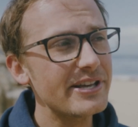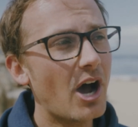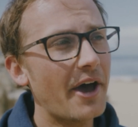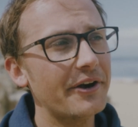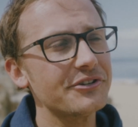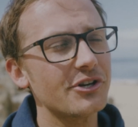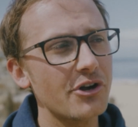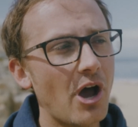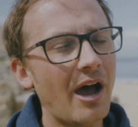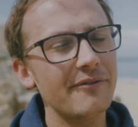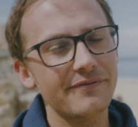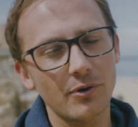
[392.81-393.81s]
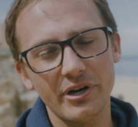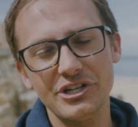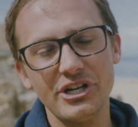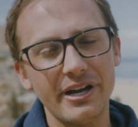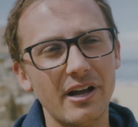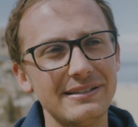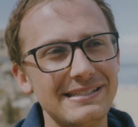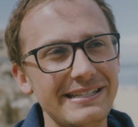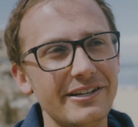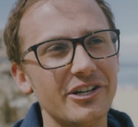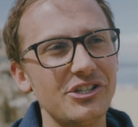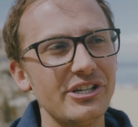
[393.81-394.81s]
the otters are not foraging on
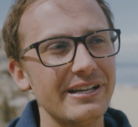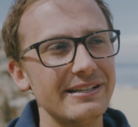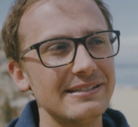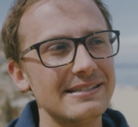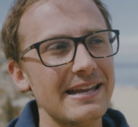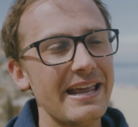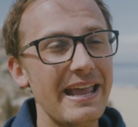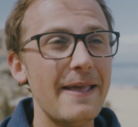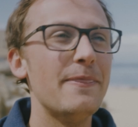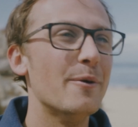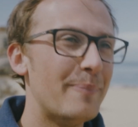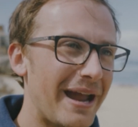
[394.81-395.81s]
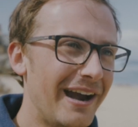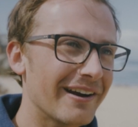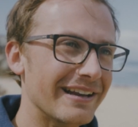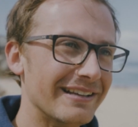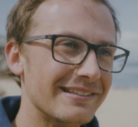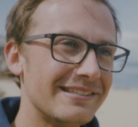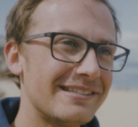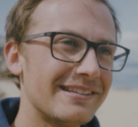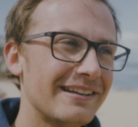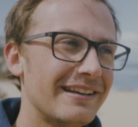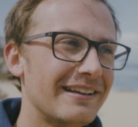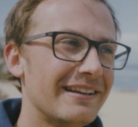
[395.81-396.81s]
sea urchins in the barrens,
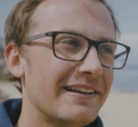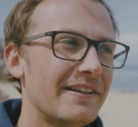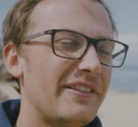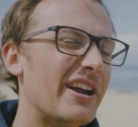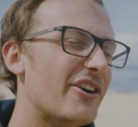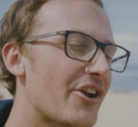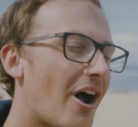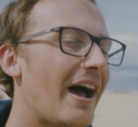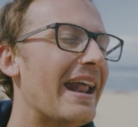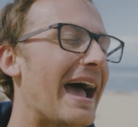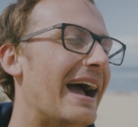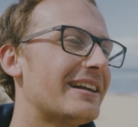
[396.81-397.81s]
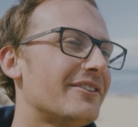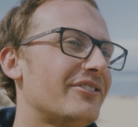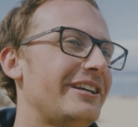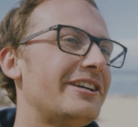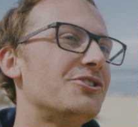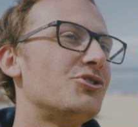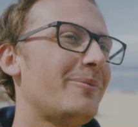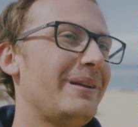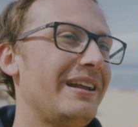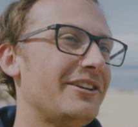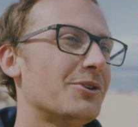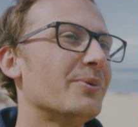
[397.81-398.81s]
they're not actively
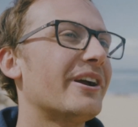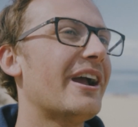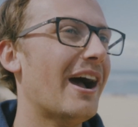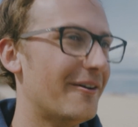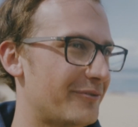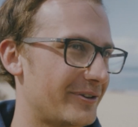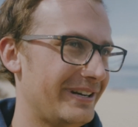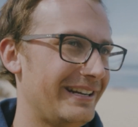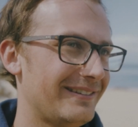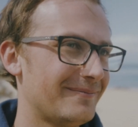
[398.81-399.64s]
contributing to recovery.